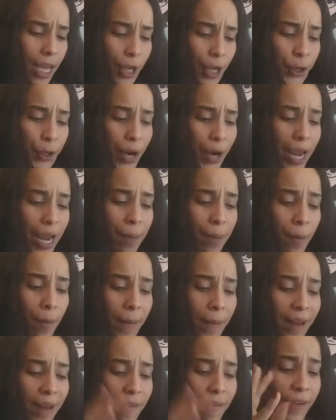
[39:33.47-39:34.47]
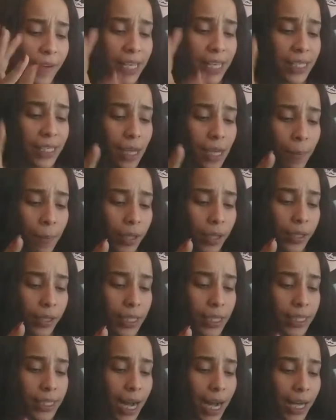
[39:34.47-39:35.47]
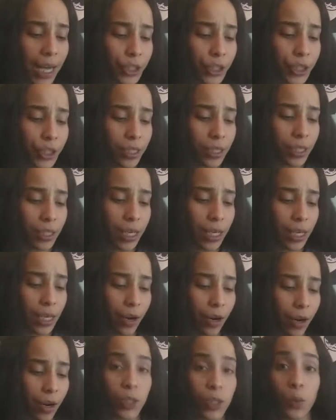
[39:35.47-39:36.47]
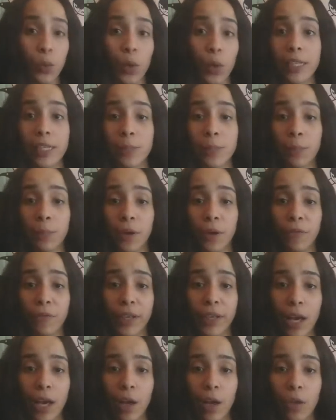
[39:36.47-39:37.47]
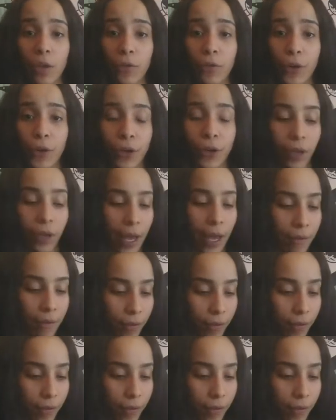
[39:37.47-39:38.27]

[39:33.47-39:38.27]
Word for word: You're able to manifest abundance consciously here, as well as perfect health for your life.